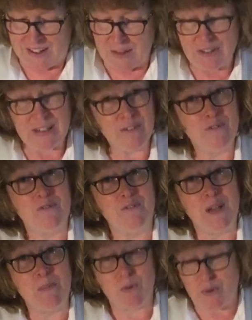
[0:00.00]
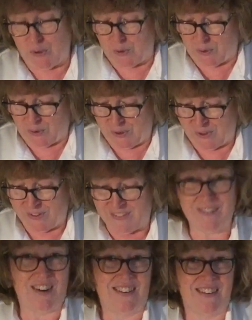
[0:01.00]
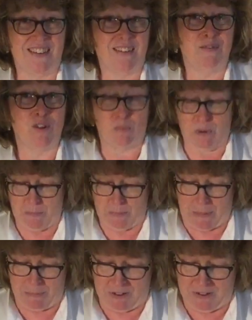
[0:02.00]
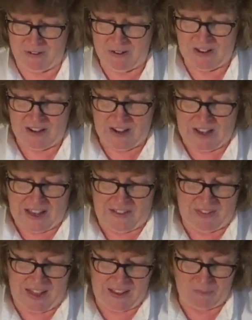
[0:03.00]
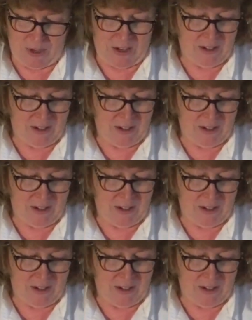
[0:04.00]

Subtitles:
give a little flip with your wrist as if you're playing badminton, and that